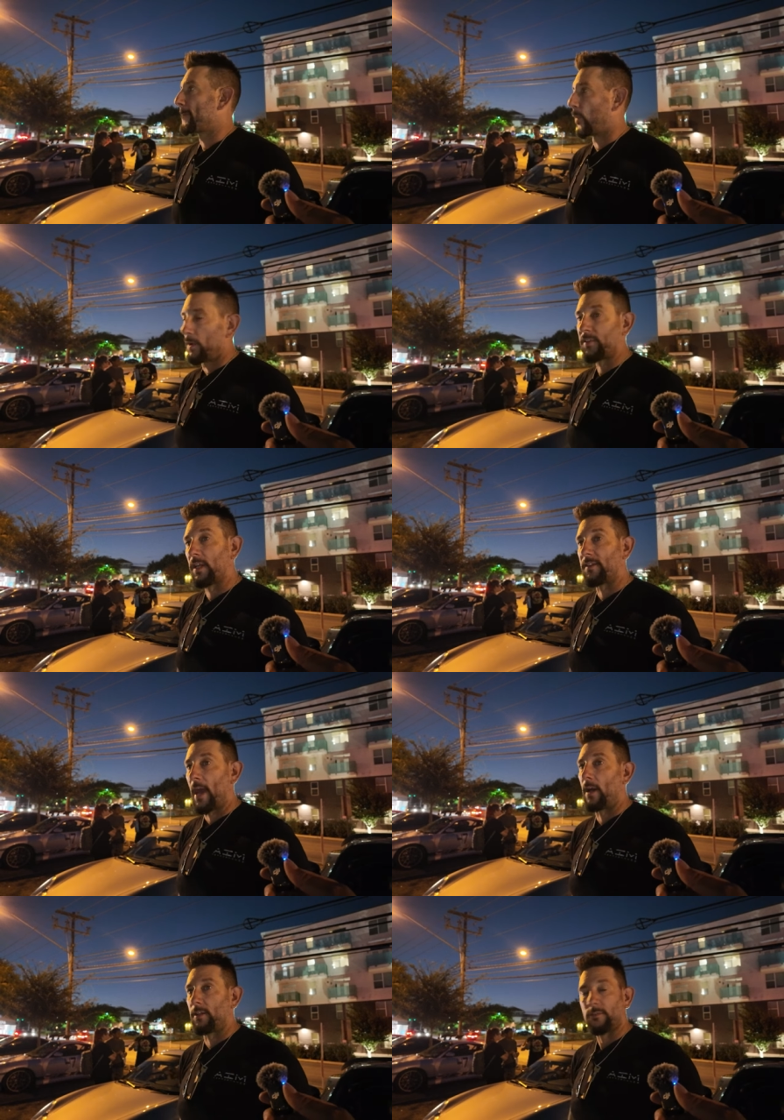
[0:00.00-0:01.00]
But once you get it
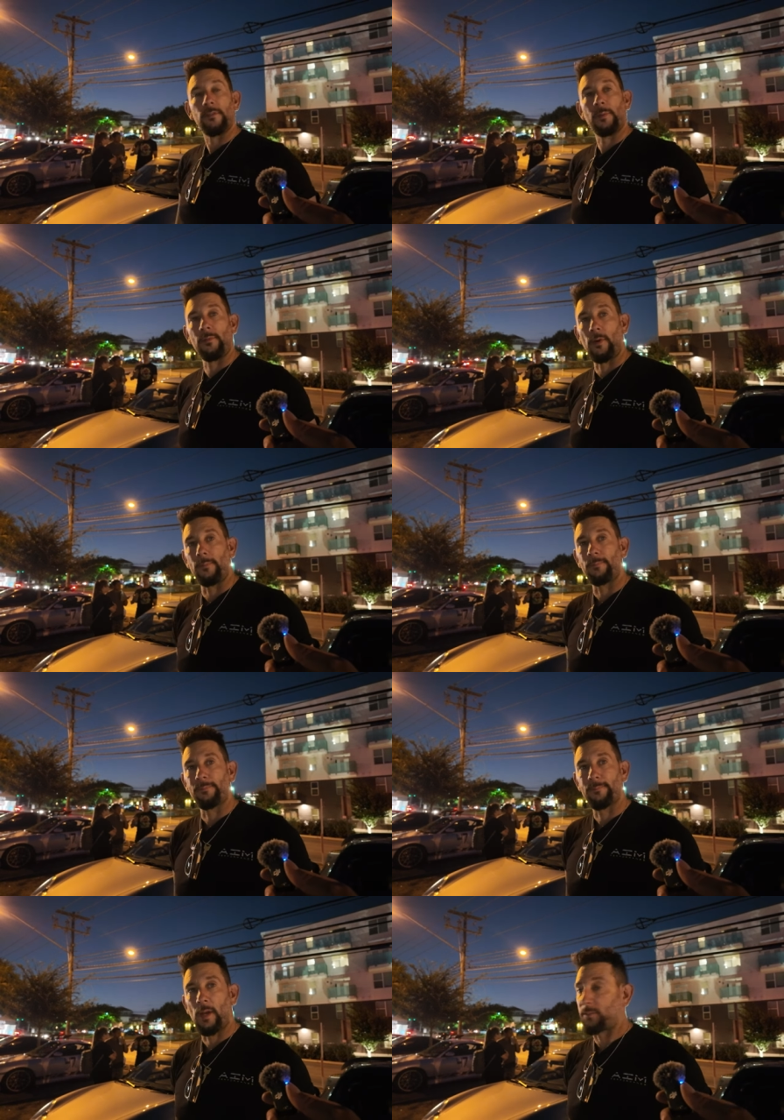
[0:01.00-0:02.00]
down, it's pretty fun.
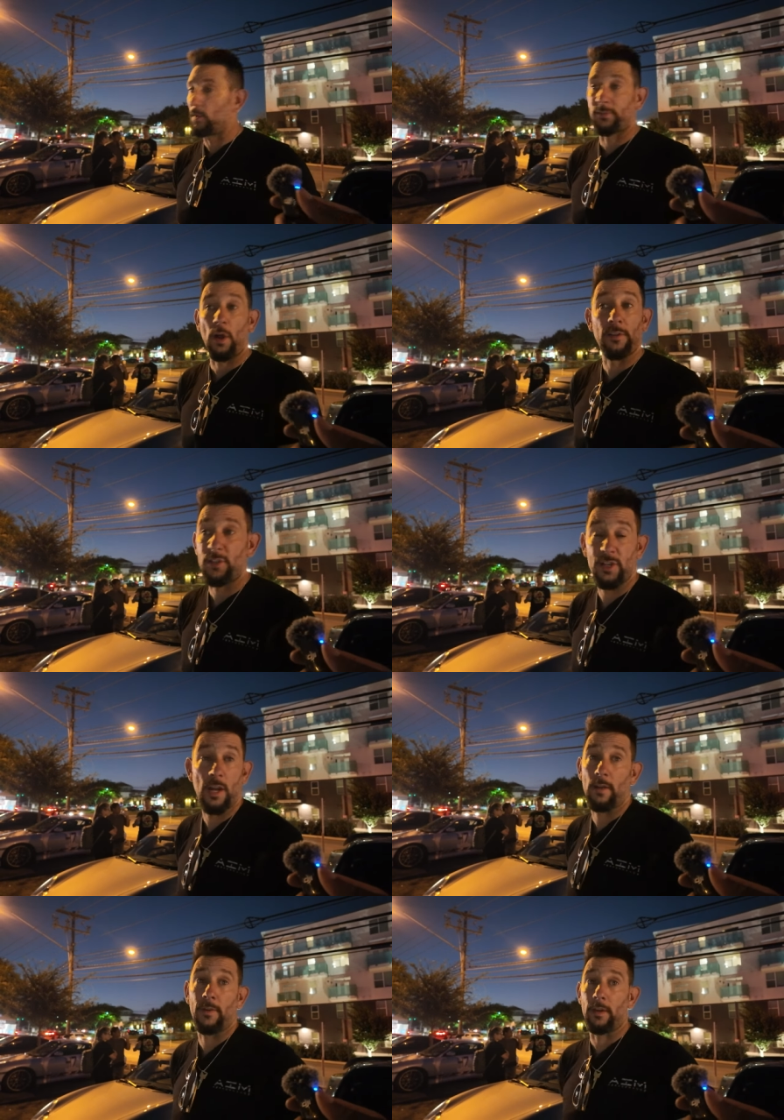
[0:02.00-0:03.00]
I still stall the shit
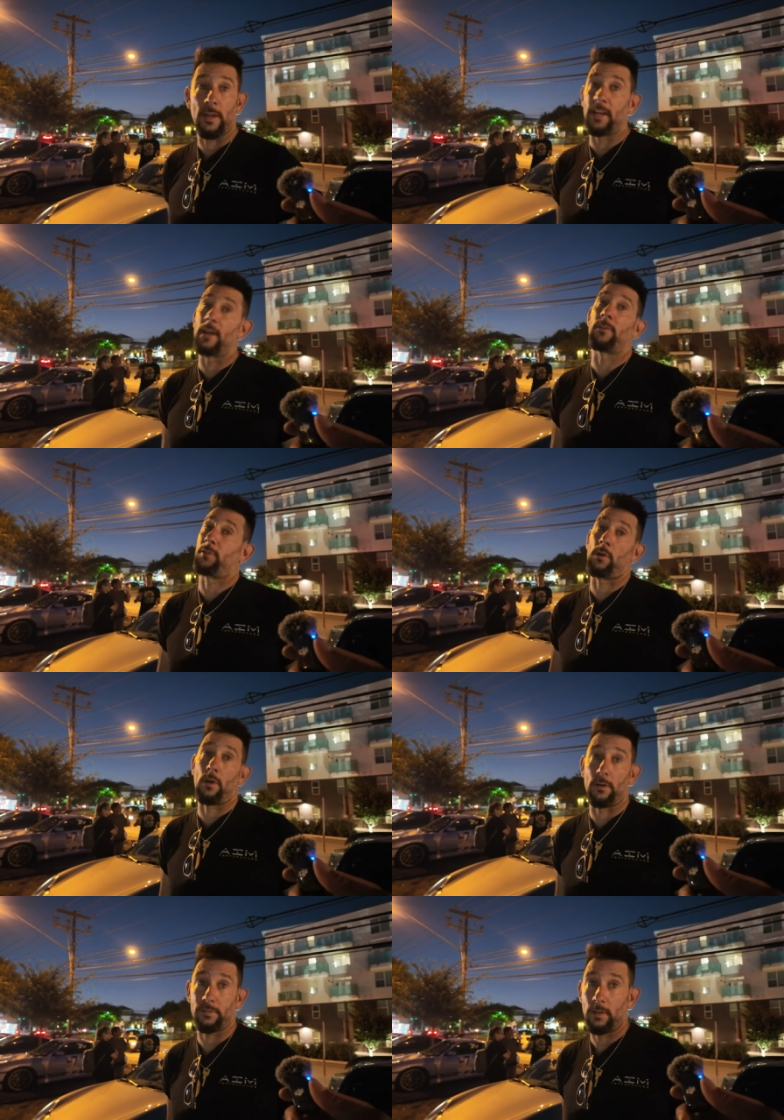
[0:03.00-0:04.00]
out of it, and I never stall
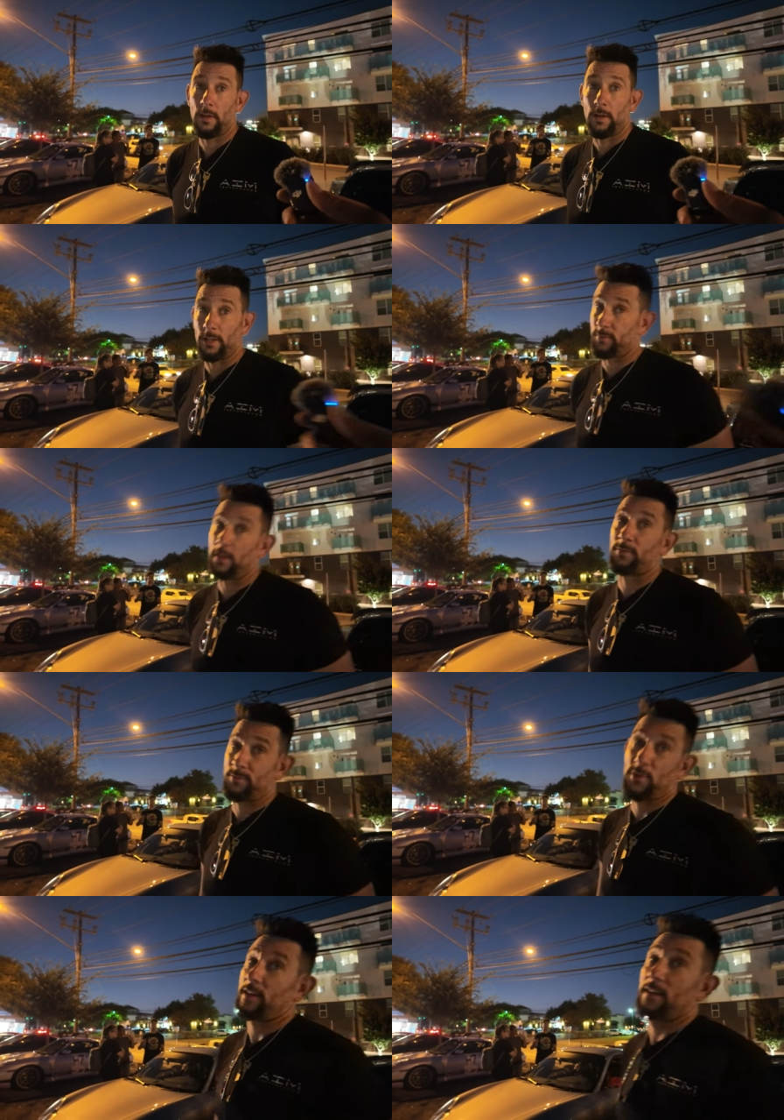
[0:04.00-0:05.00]
cars. It's
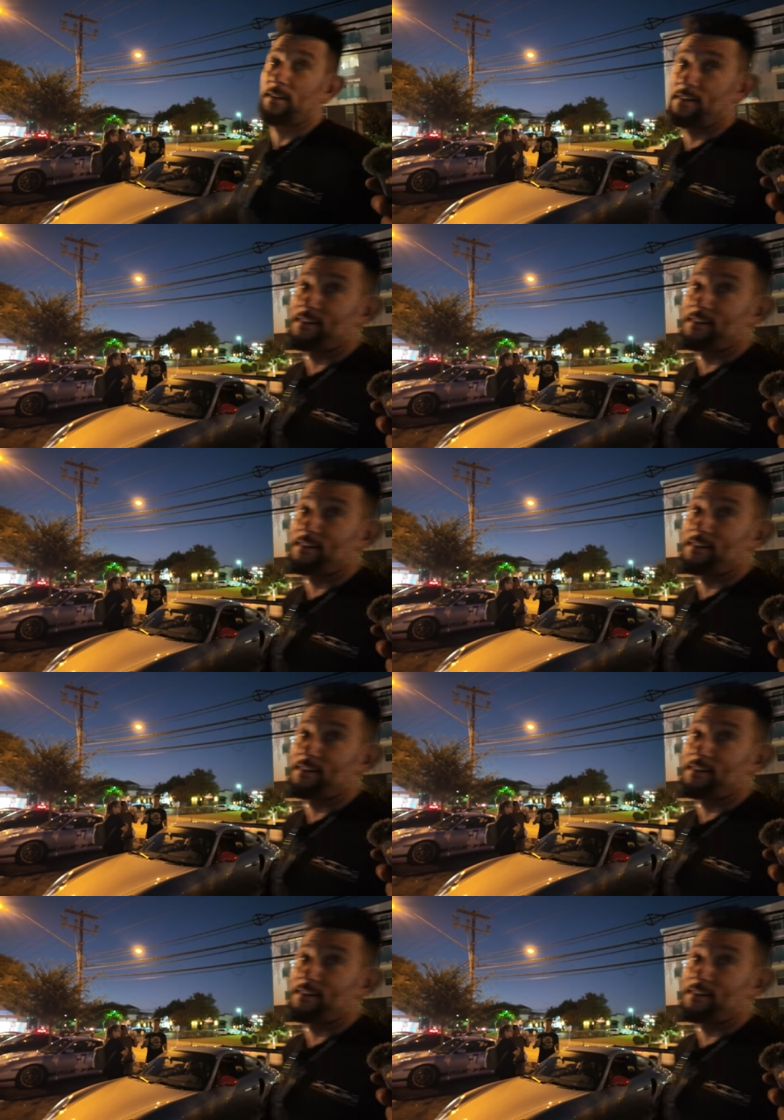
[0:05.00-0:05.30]
tricky.